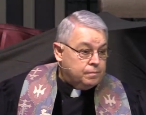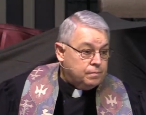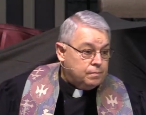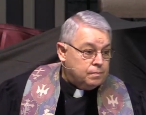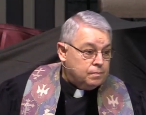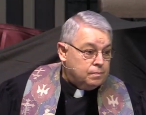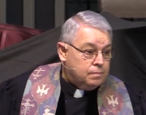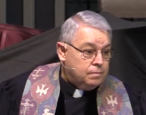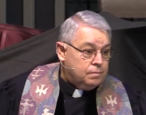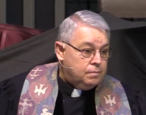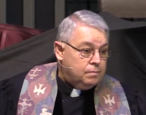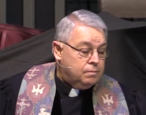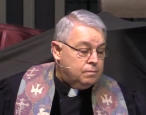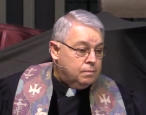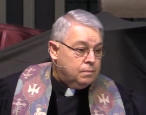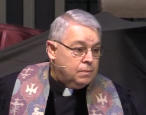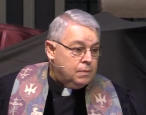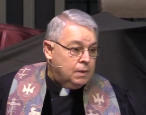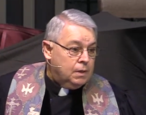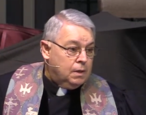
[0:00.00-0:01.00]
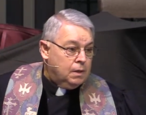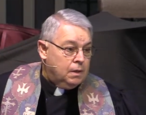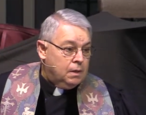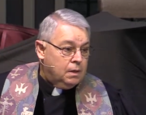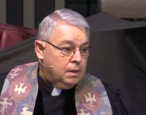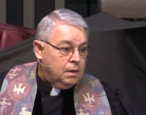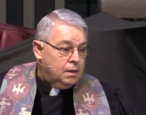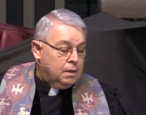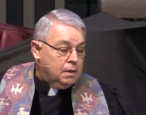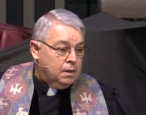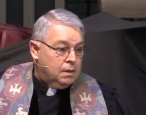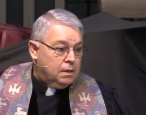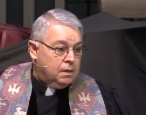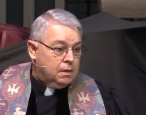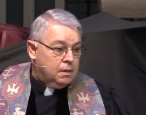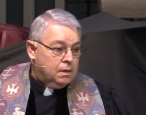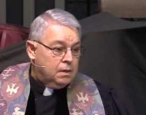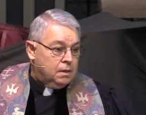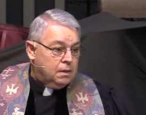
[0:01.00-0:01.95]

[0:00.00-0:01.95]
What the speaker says: Nobody speaks.